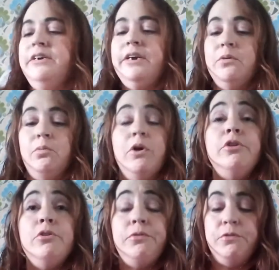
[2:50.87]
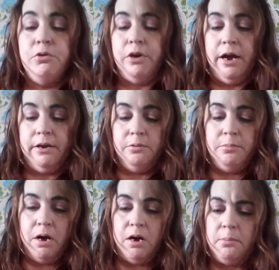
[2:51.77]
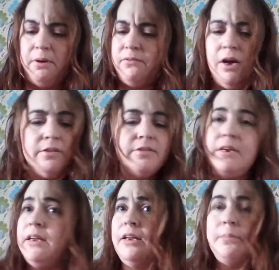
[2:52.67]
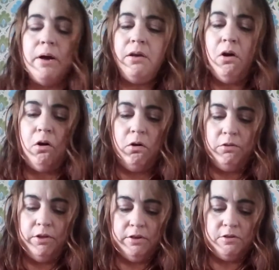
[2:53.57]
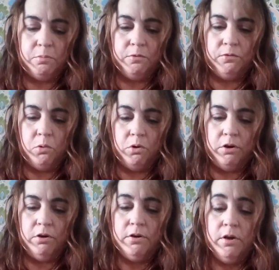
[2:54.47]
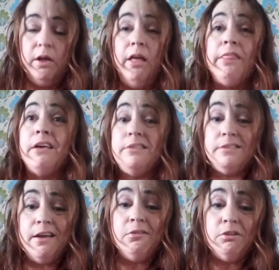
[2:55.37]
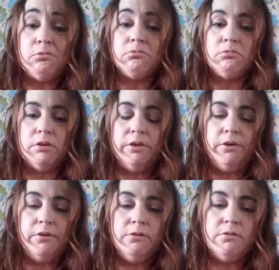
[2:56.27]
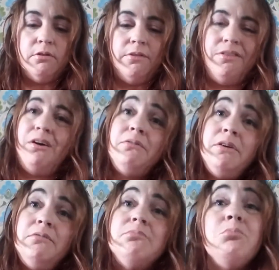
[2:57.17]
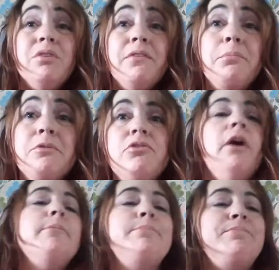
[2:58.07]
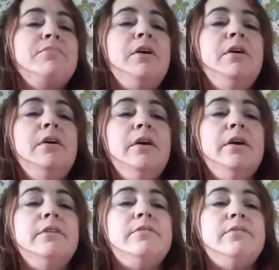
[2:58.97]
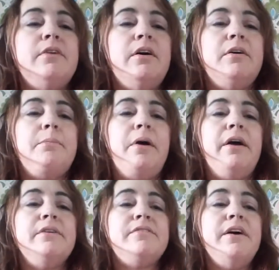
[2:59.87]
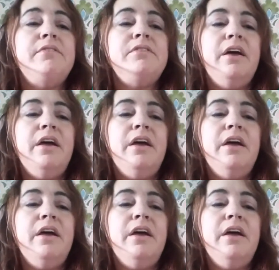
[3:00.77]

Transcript: did get one new food item. I've not seen anybody haul these before. They sounded really good, so I thought, well, we'll give them a try. It's by 7